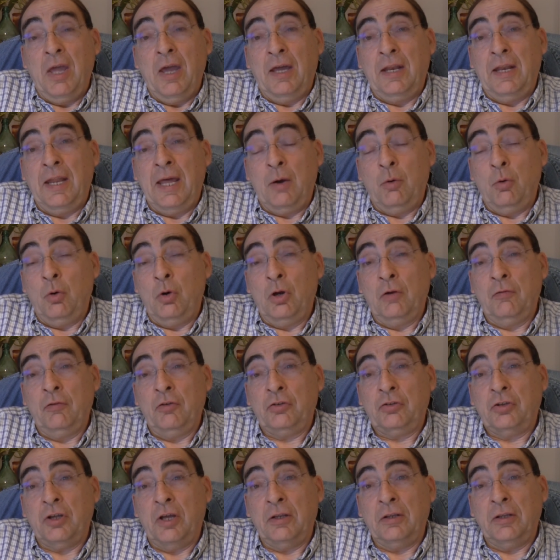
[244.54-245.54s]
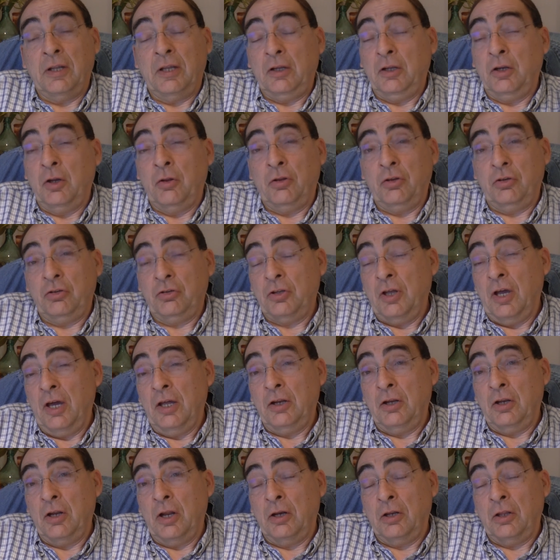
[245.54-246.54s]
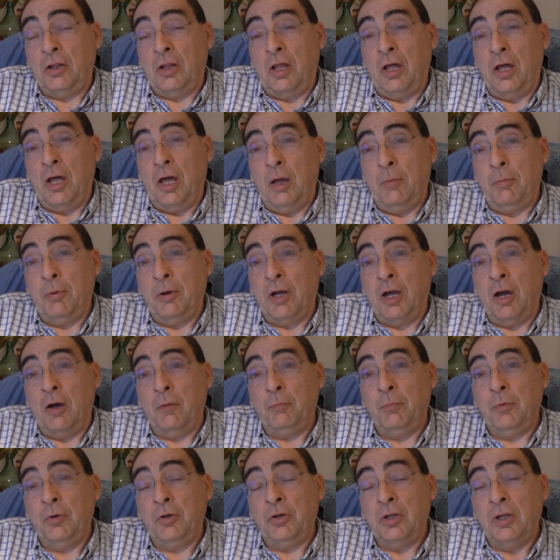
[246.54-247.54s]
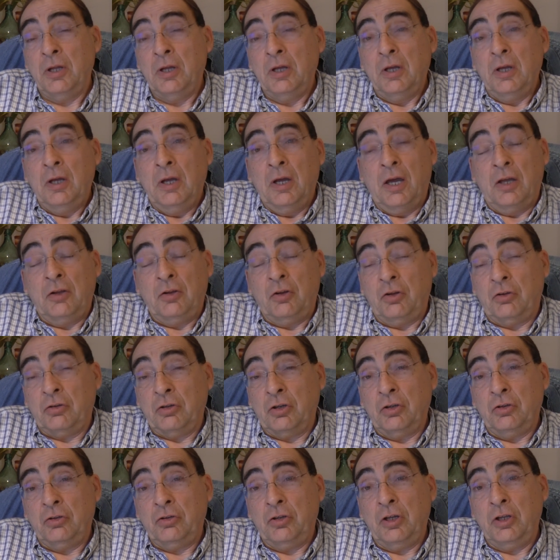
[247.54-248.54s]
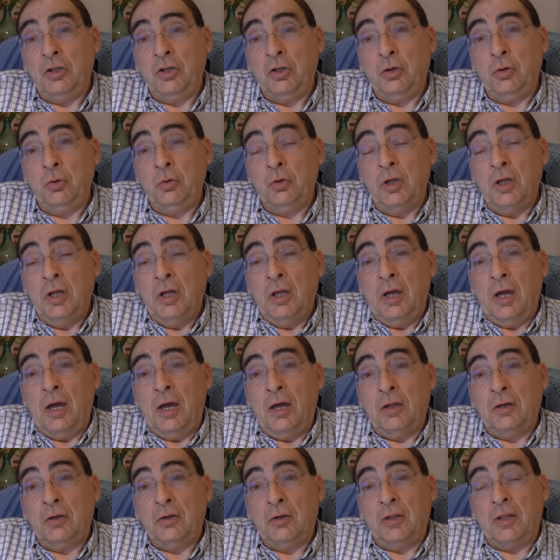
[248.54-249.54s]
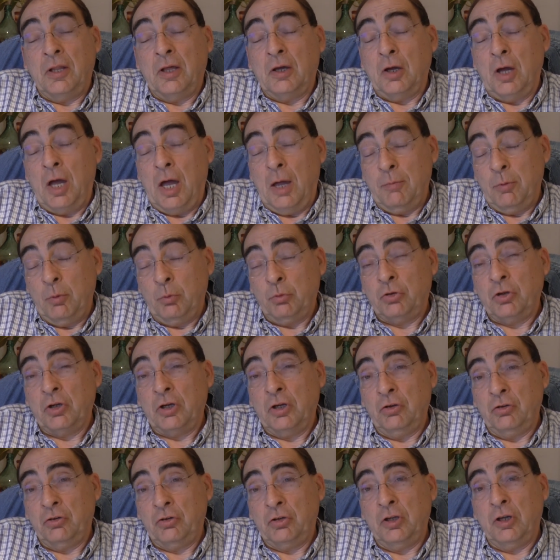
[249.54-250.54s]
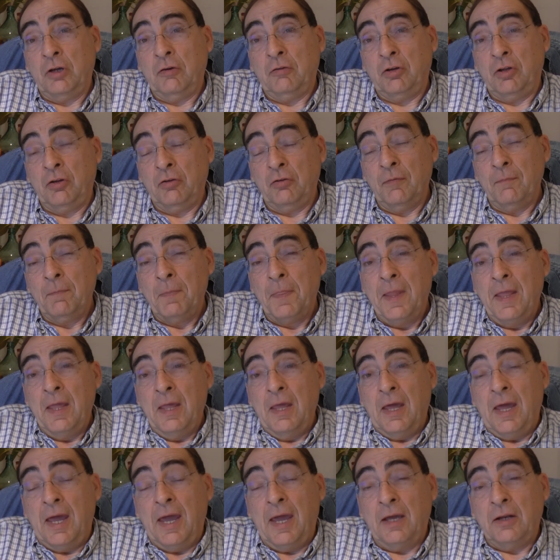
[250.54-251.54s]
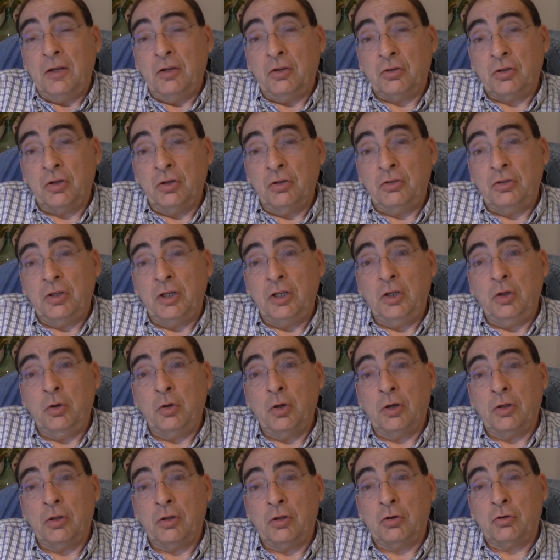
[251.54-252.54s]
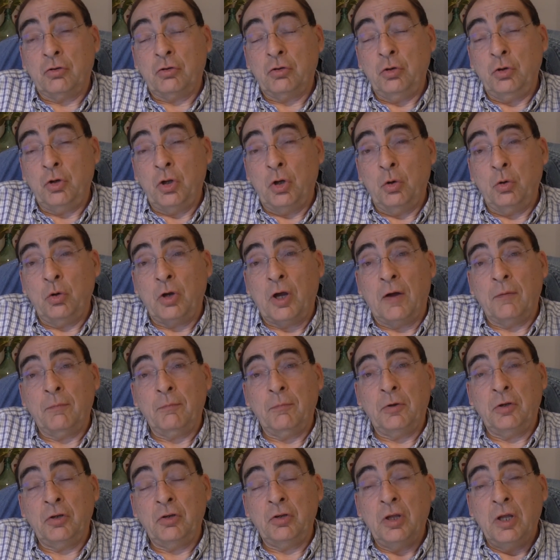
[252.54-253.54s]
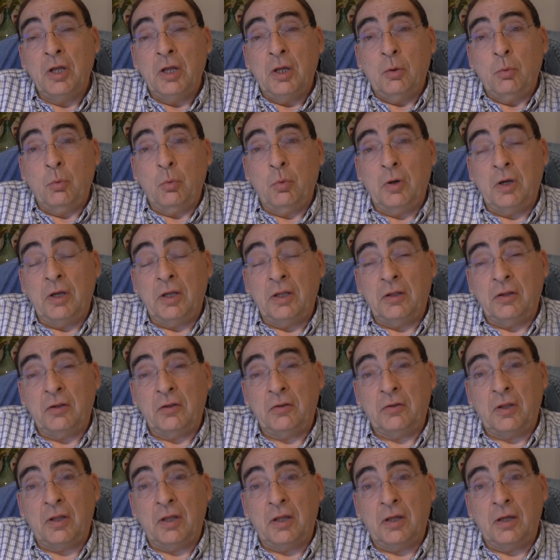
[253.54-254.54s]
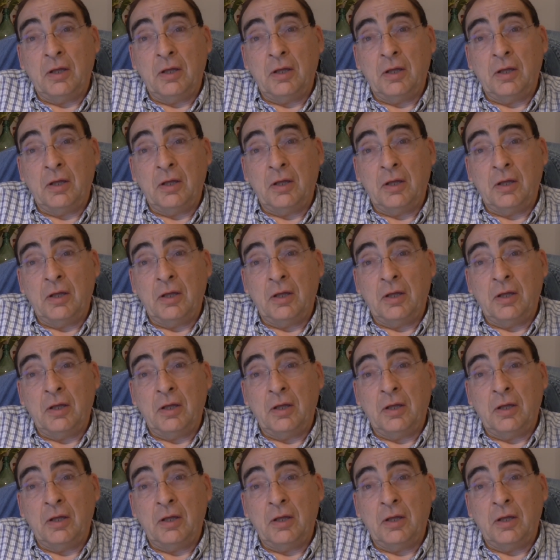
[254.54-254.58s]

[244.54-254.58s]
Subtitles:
And now all of a sudden, you know, this started under the Harper government and has continued under that. Harper was a conservative, and it's continued under the Trudeau government, with